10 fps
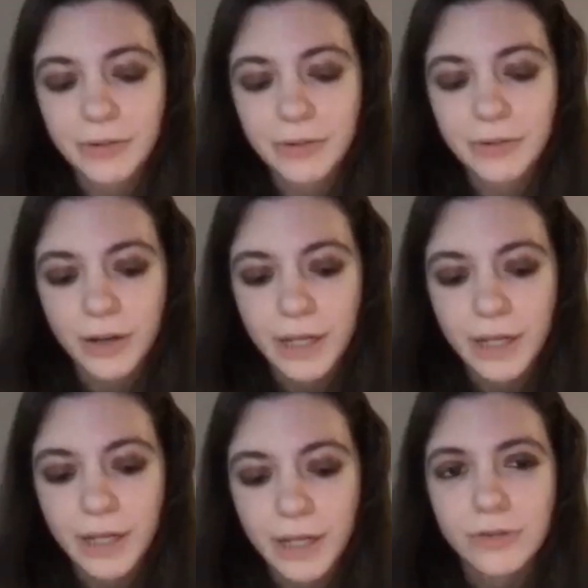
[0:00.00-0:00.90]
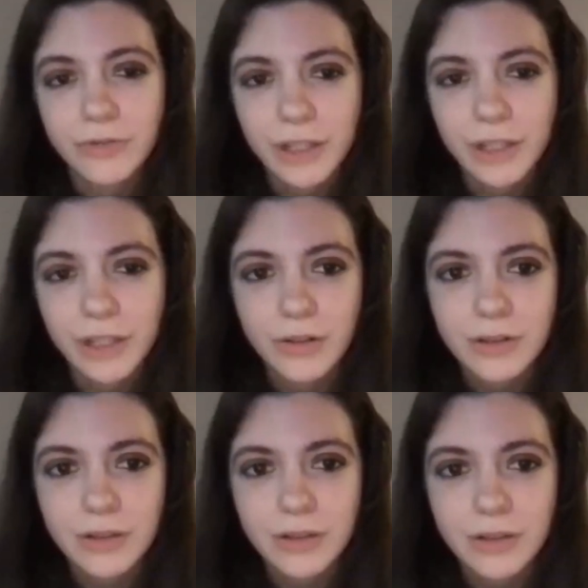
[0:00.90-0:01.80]
guess I would want to make those
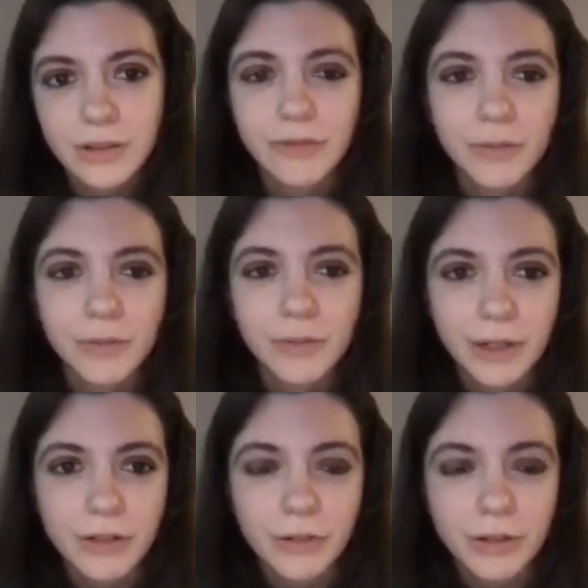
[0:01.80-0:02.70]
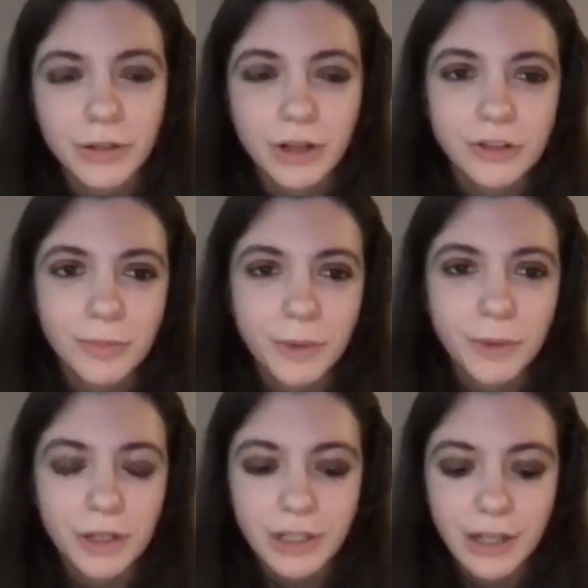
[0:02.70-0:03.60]
videos even bigger with a
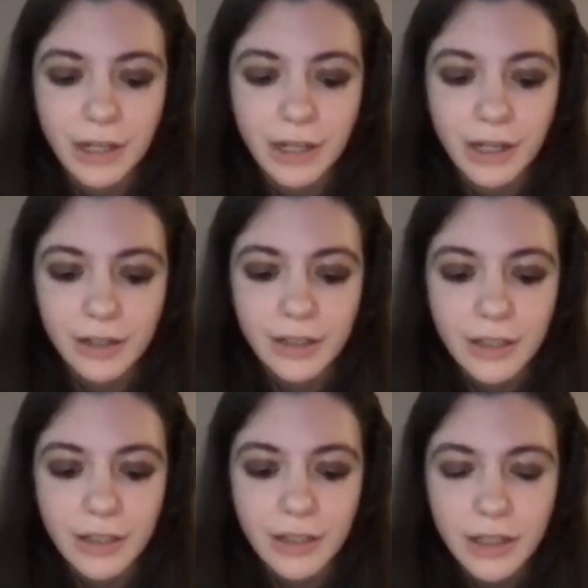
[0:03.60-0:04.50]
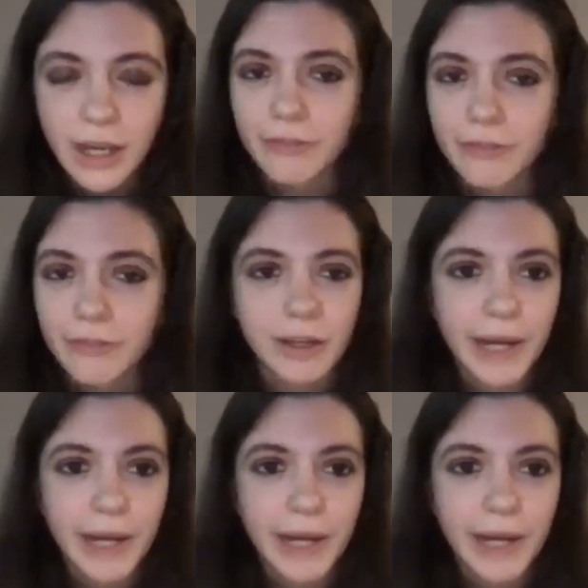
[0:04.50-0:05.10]
larger budget and have